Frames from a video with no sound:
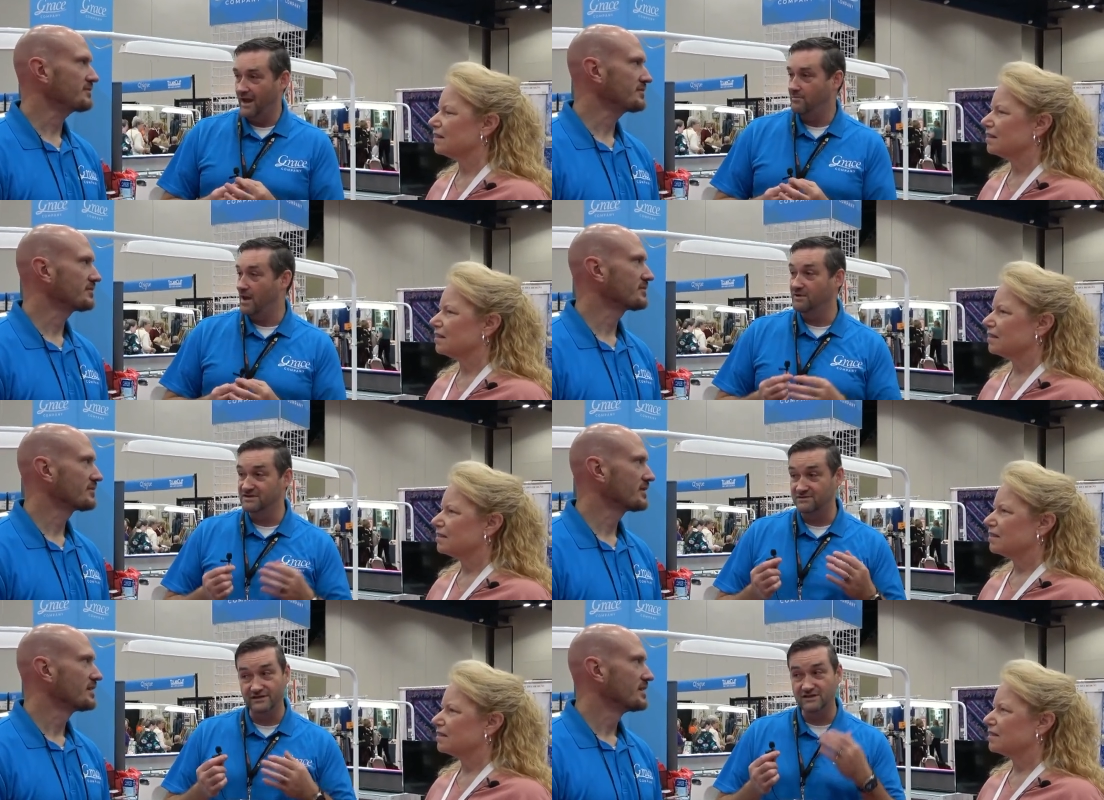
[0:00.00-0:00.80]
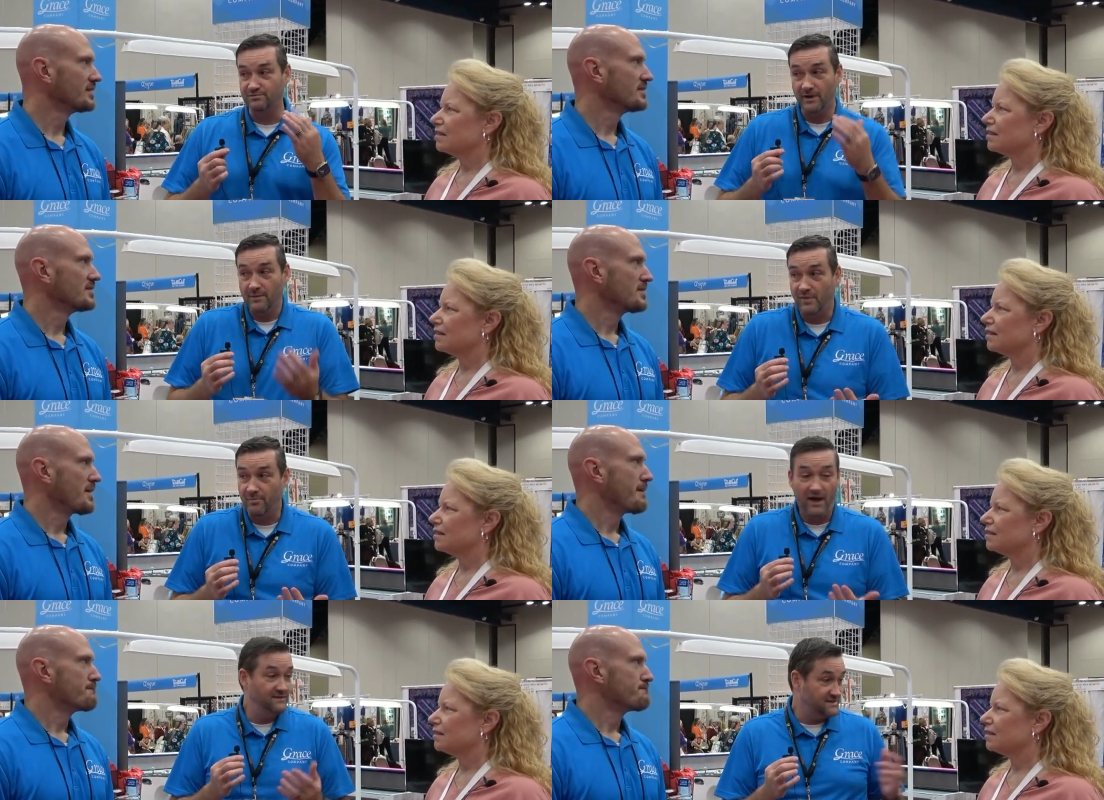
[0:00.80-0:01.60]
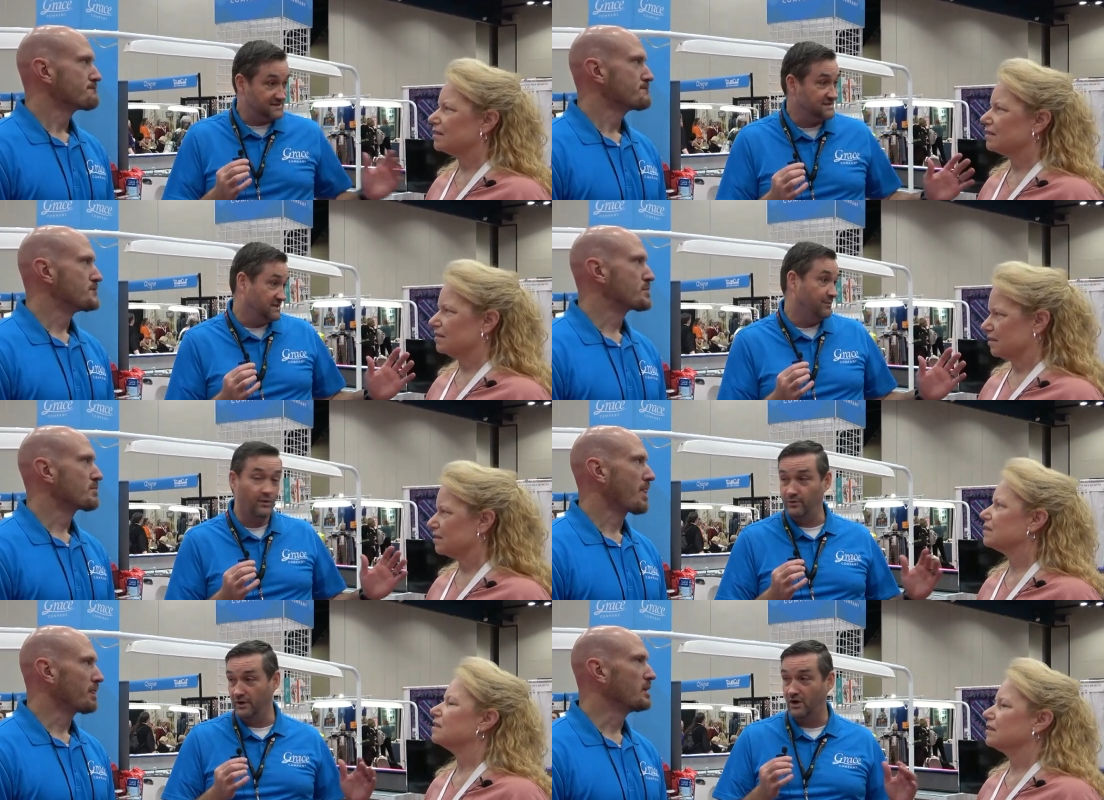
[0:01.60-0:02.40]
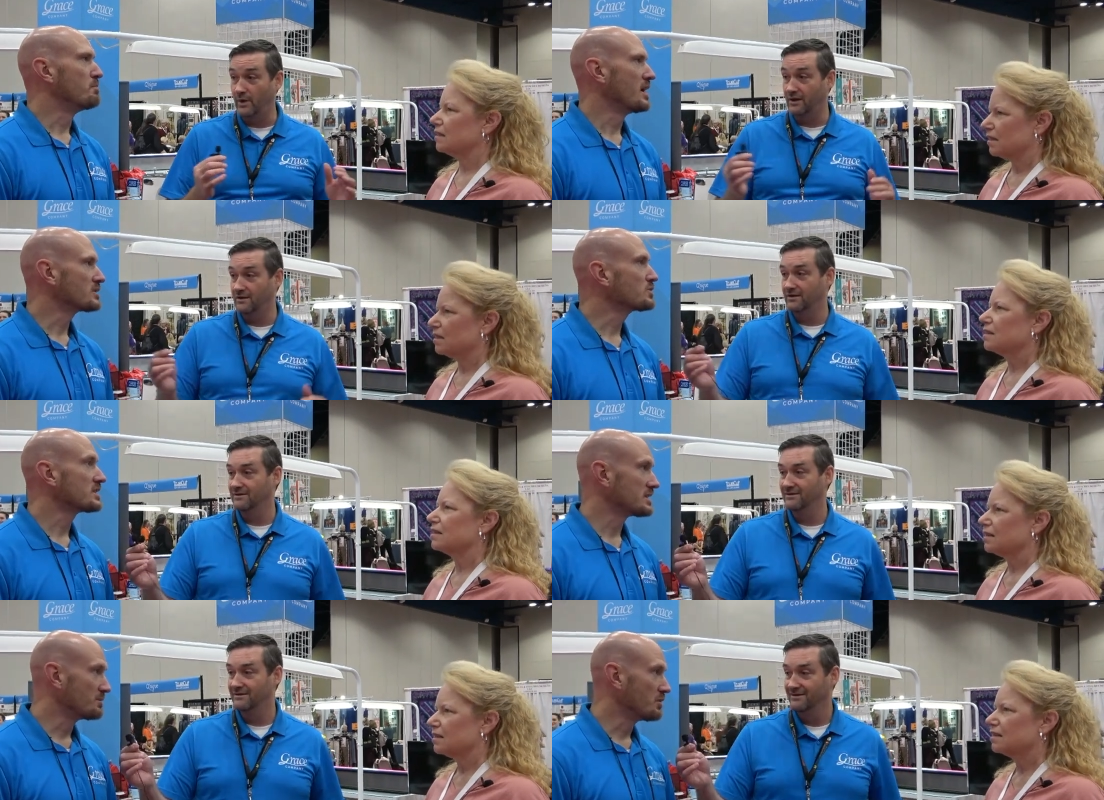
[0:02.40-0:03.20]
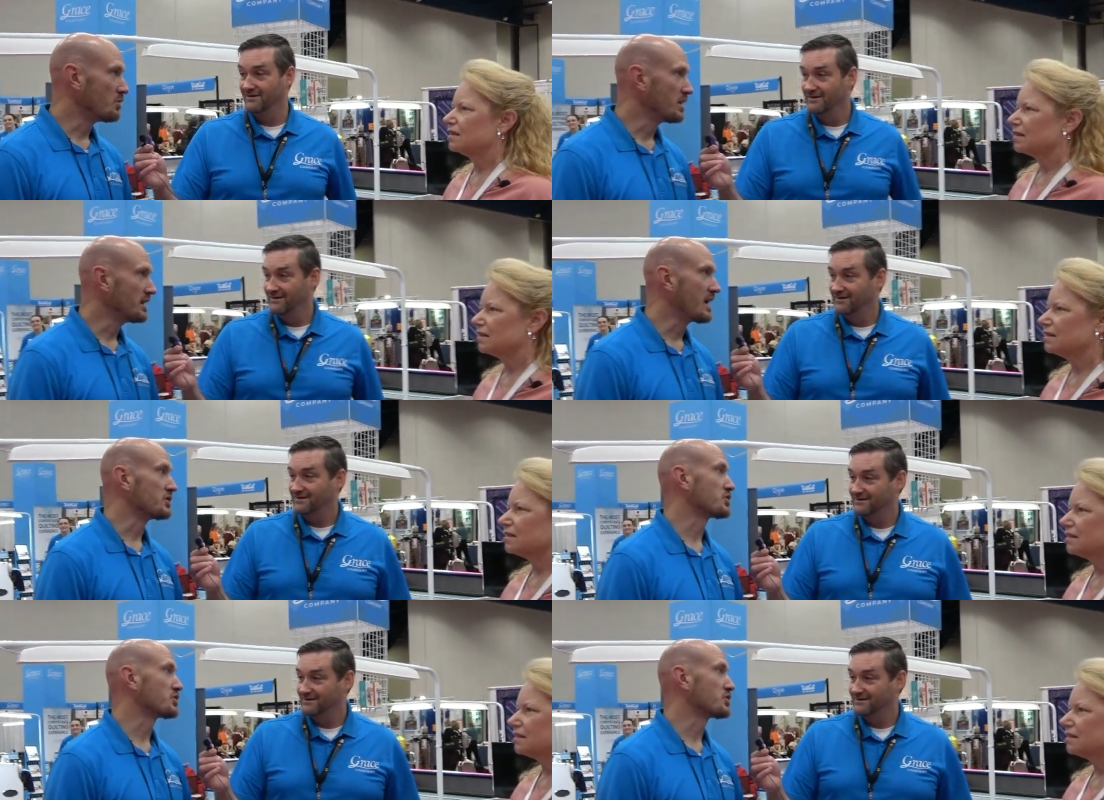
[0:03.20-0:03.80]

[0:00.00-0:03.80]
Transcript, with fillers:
Speaker 1: and maybe just let's just bring up the buttons as a simple one really the quick. Buttons was
Speaker 2: a simple one, and the